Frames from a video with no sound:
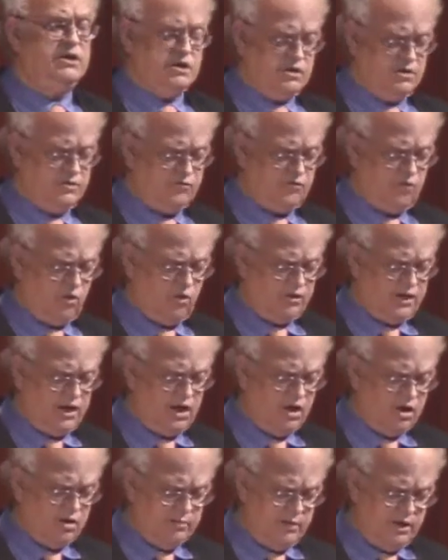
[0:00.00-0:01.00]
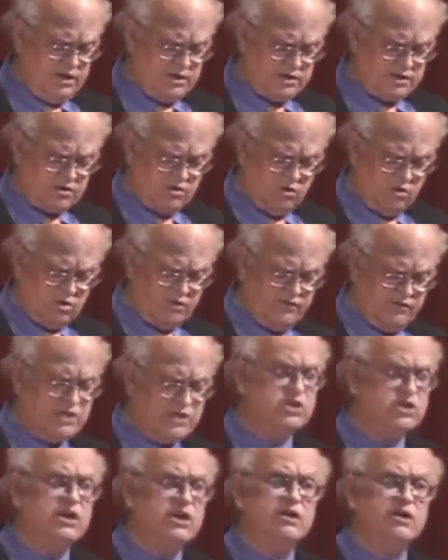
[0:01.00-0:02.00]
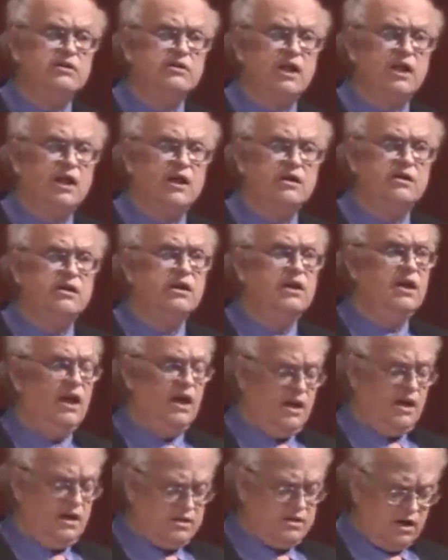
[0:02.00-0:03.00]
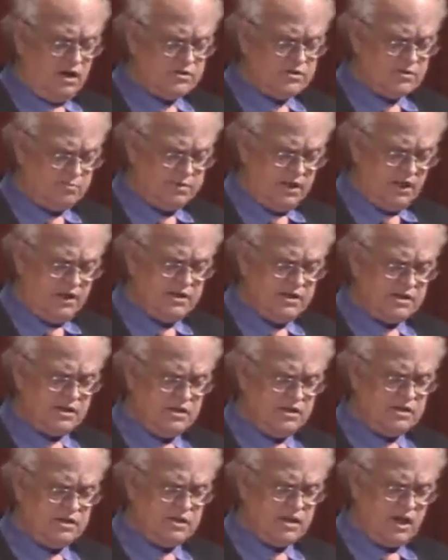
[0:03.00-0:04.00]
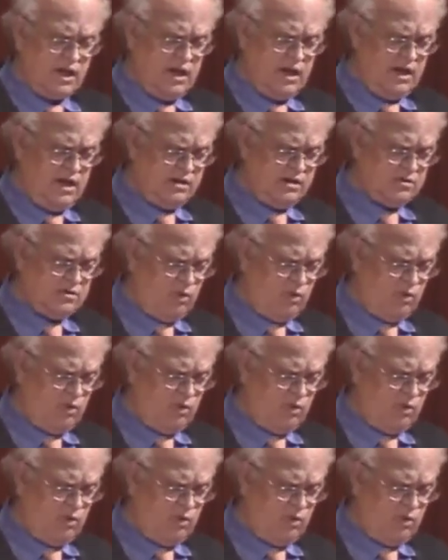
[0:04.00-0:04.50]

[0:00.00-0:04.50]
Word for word: uh, for the Army at the Corps of Engineers and, and other places as